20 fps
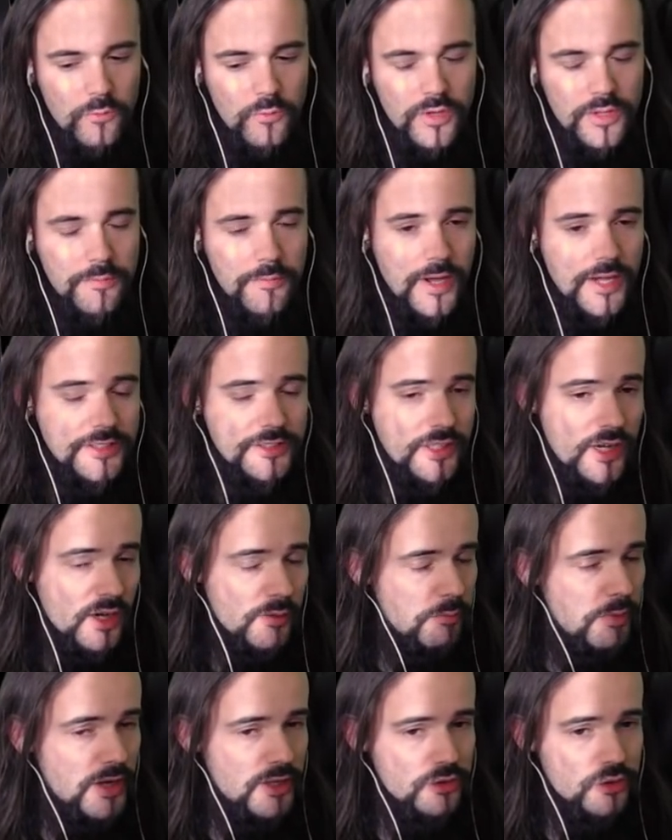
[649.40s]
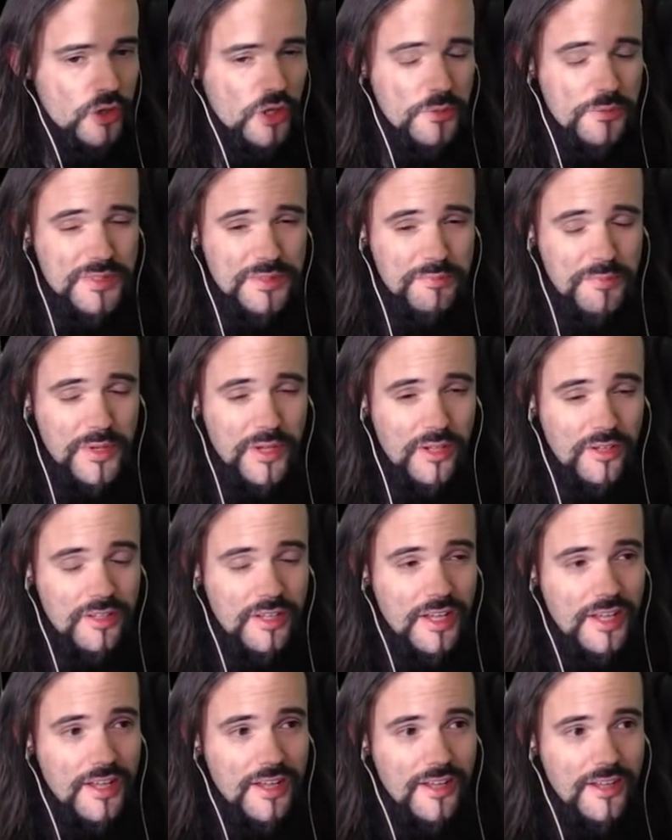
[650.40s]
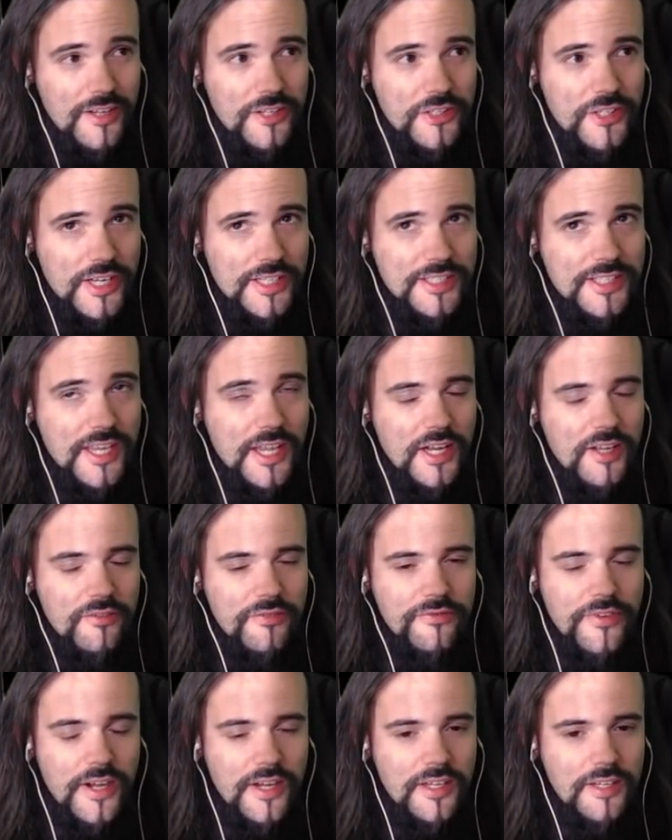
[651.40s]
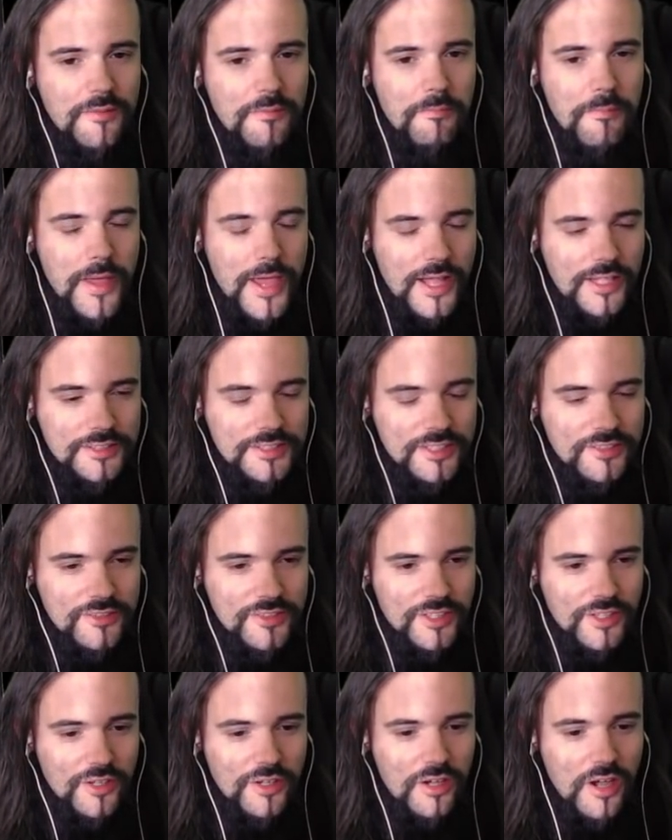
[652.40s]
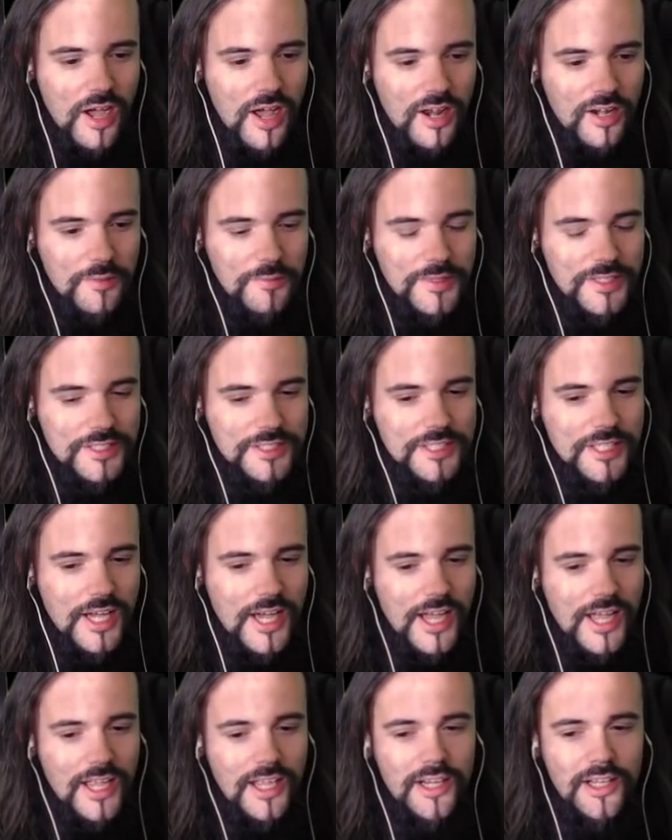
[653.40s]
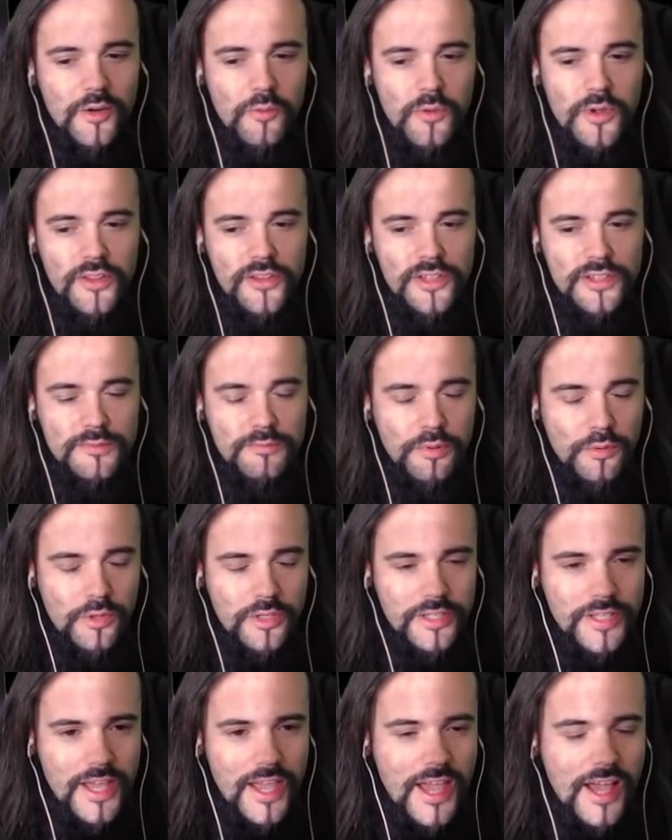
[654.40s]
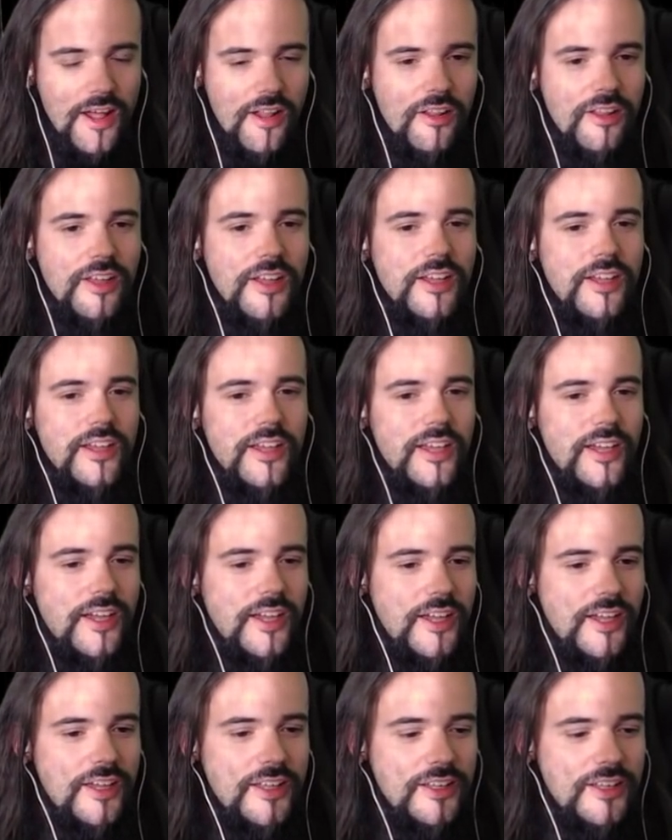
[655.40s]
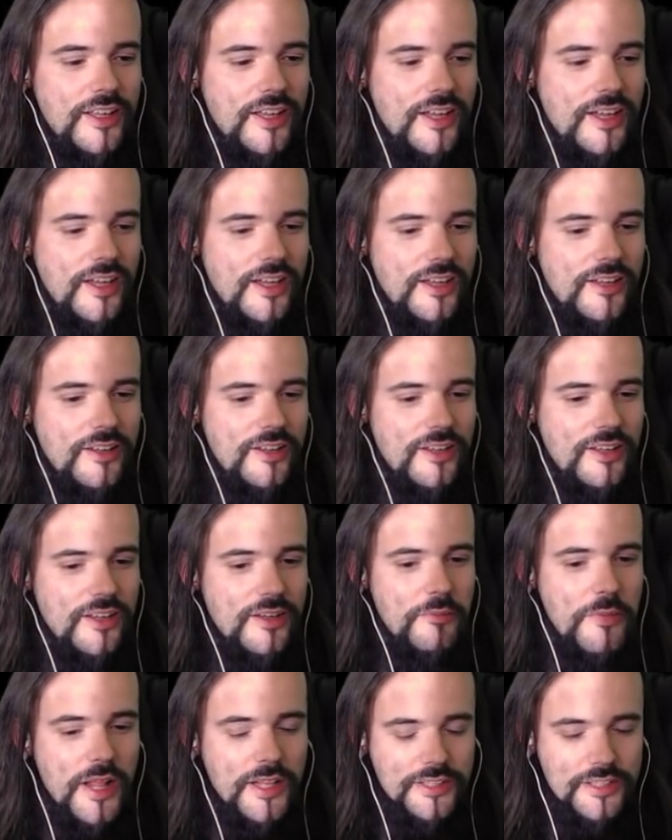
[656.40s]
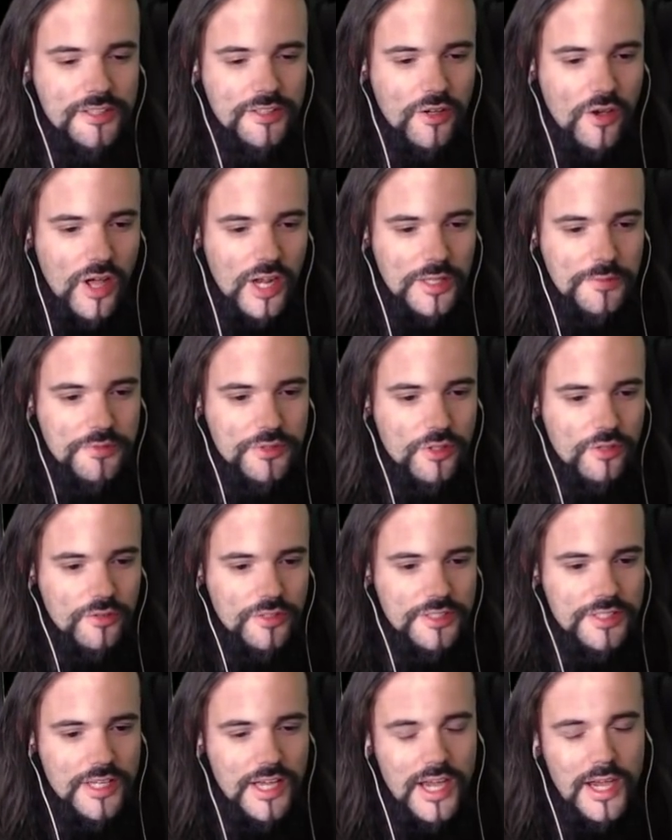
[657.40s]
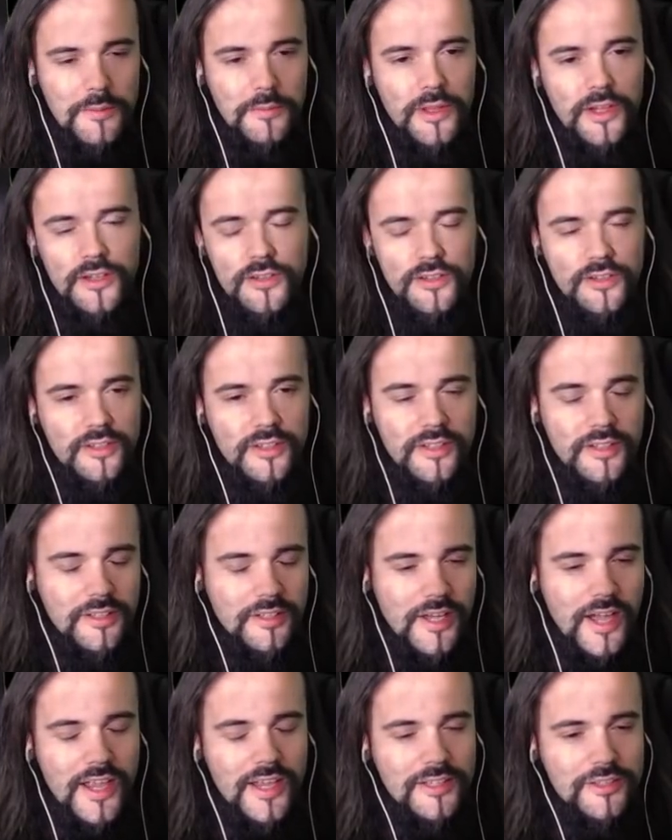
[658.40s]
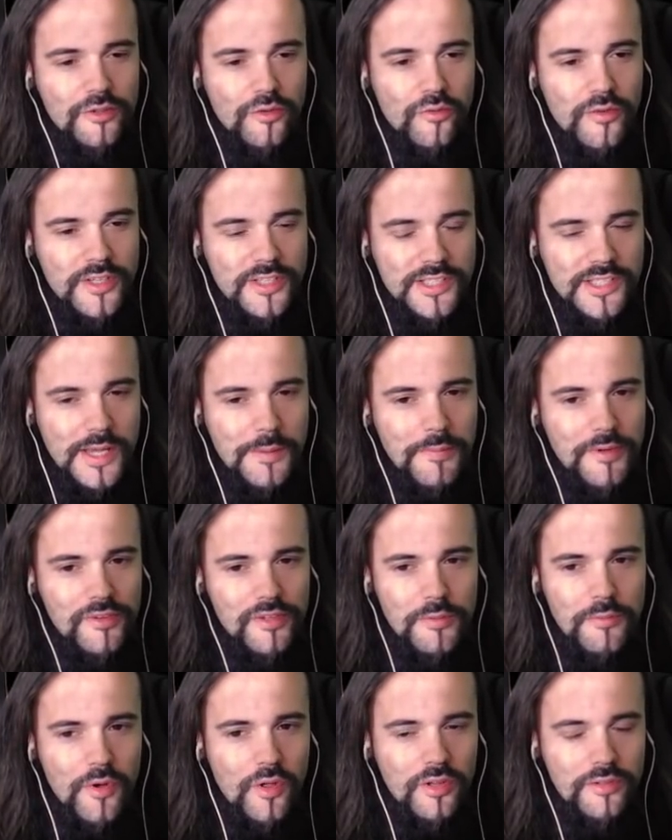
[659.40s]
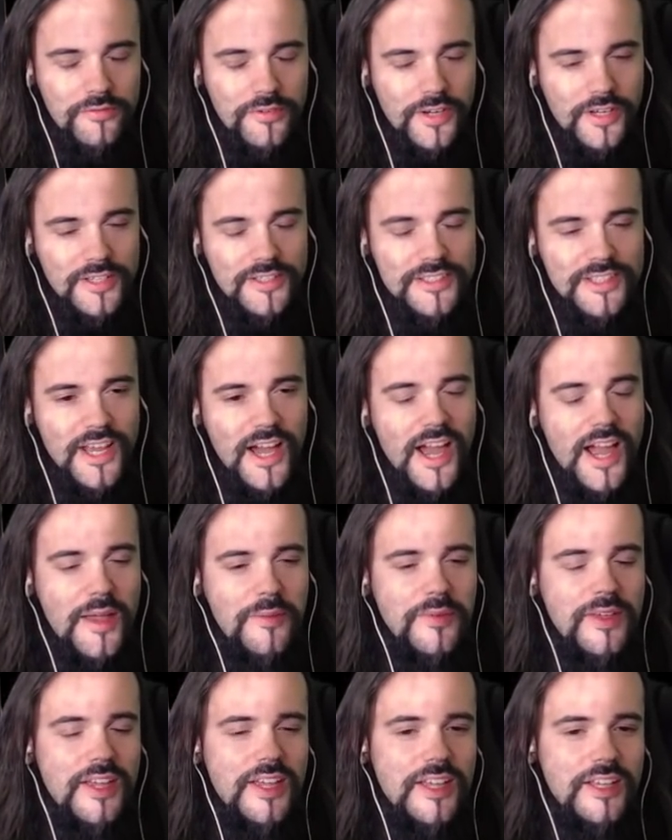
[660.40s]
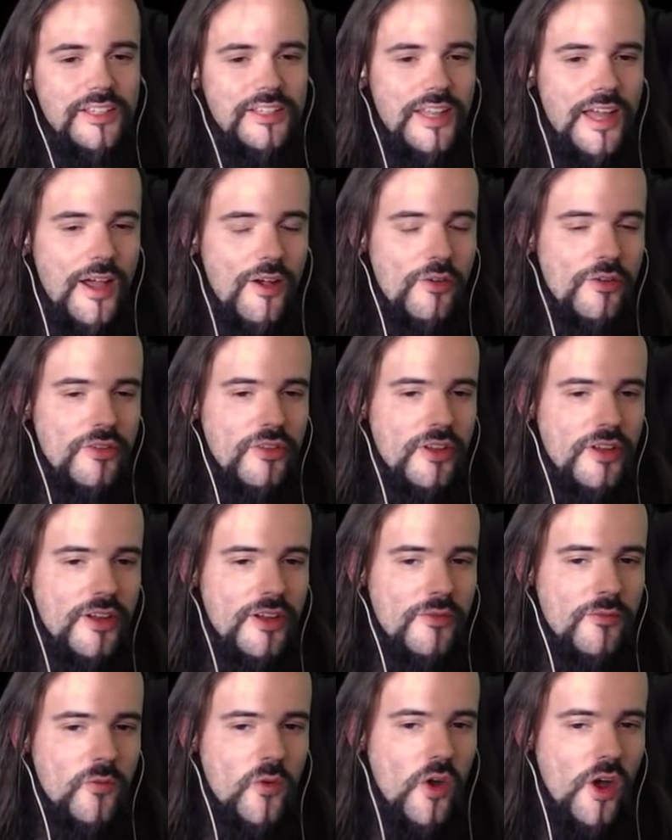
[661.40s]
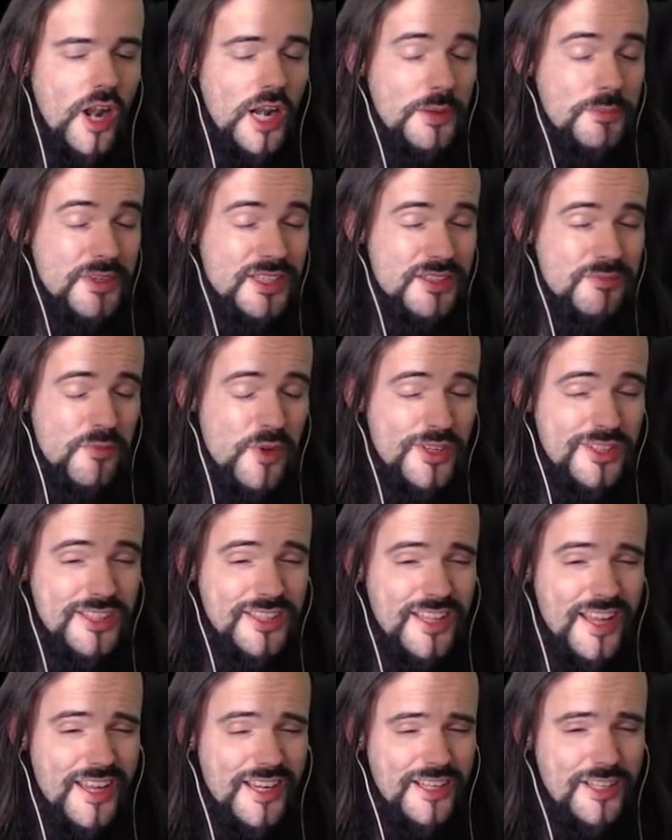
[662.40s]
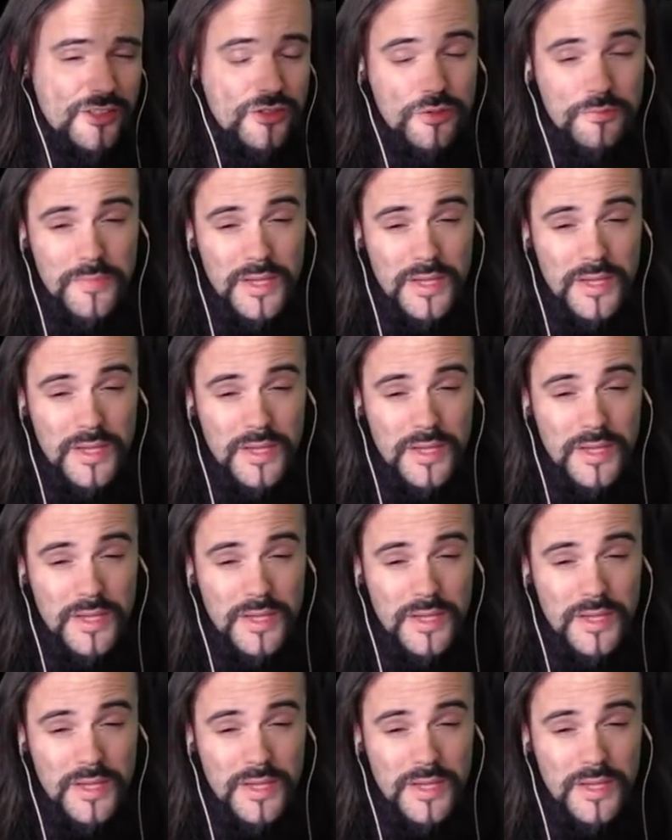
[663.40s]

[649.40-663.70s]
with my Dark Pact Totems build, he just kind of fucking melted the golem entirely with his Bullet Hell, and he melted golems all the time, like I had to resummon them all the fucking time. Now golem is most likely to